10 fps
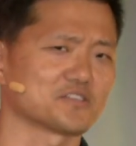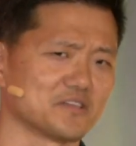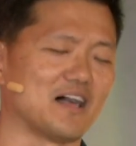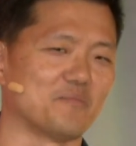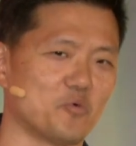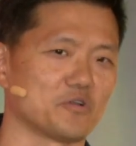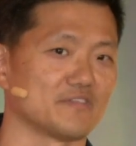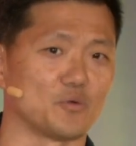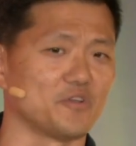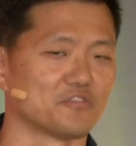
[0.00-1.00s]
a lot more than
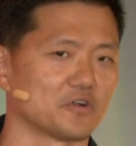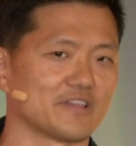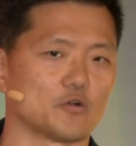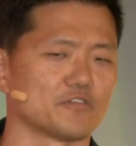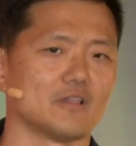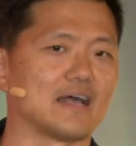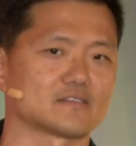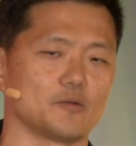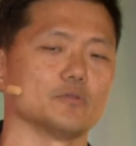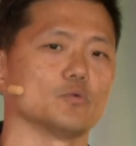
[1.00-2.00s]
that. We've learned that over the last
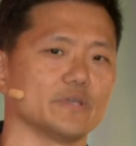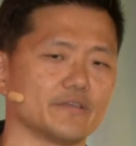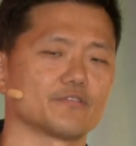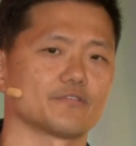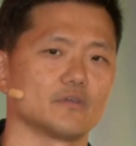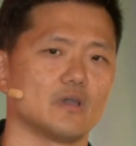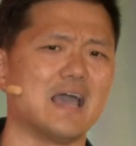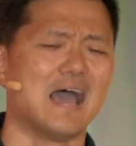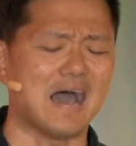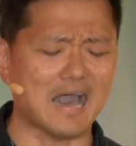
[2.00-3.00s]
couple of weeks.
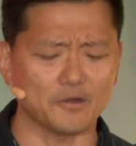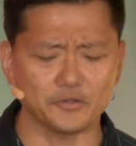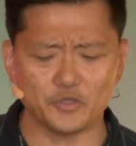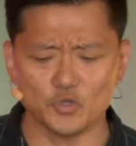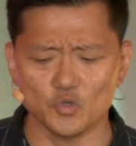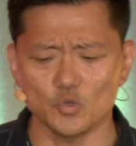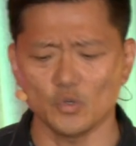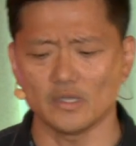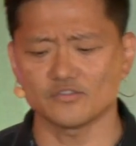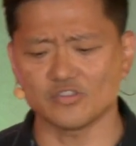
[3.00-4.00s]
How do you
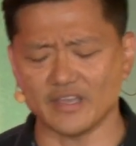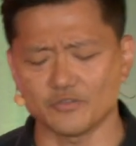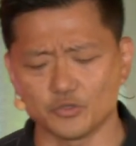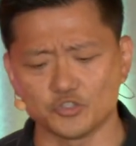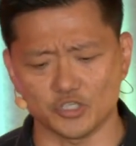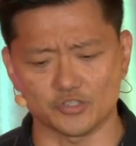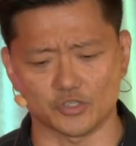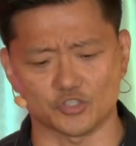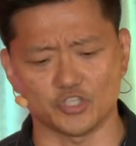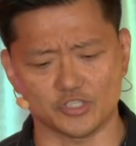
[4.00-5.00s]
say to
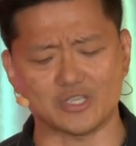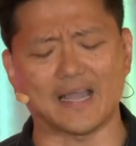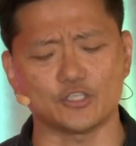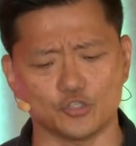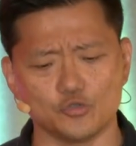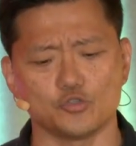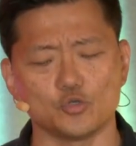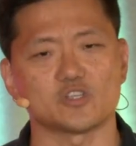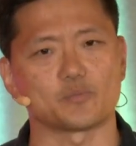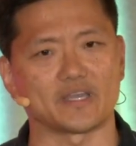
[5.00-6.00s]
Jesus, Jesus, I choose
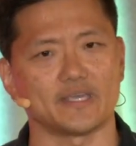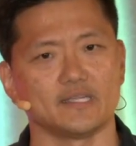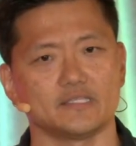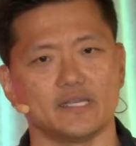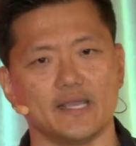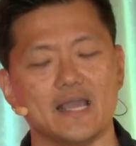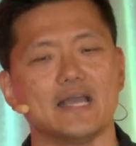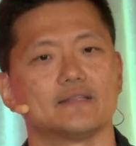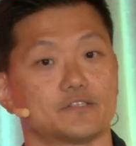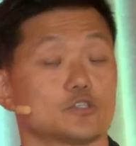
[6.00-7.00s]
you as my king today?
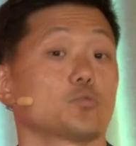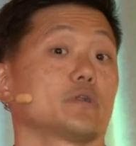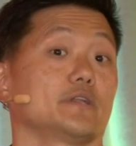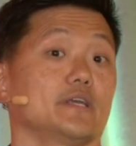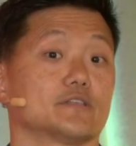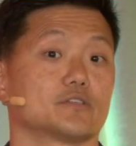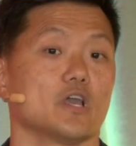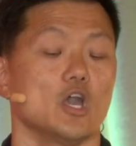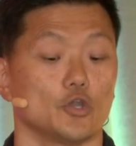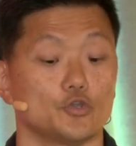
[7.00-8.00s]
This is what it is.
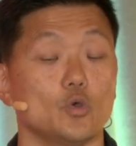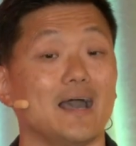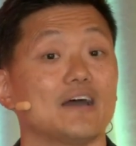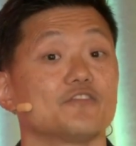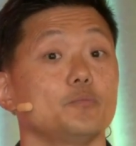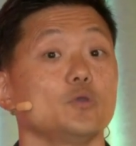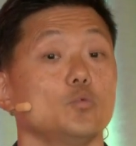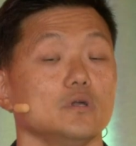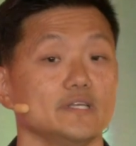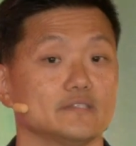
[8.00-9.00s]
You have to be
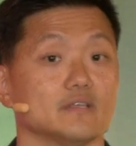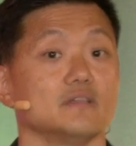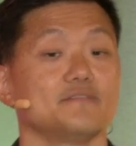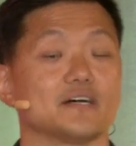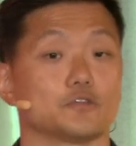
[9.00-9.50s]
willing to live out the